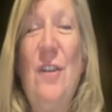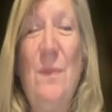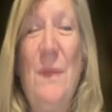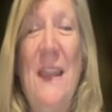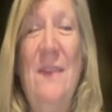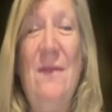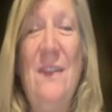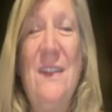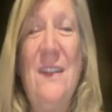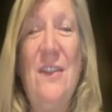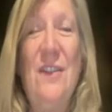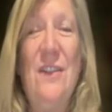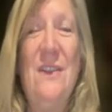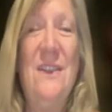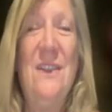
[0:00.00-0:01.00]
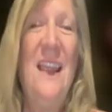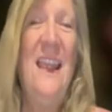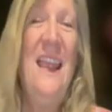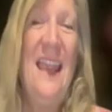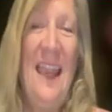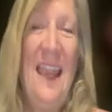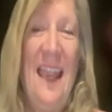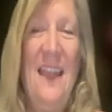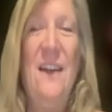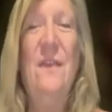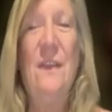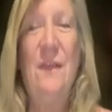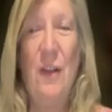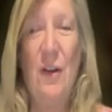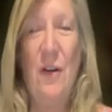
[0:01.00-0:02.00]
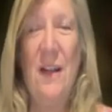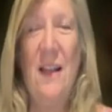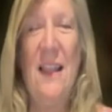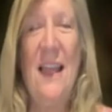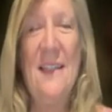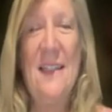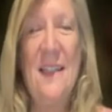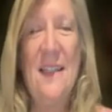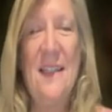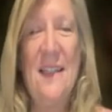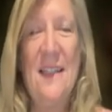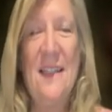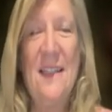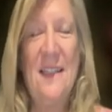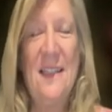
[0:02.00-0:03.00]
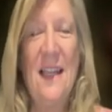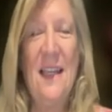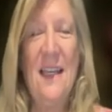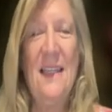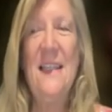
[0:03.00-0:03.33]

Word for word: Pain Physicians and of the Florida and Alaska Societies.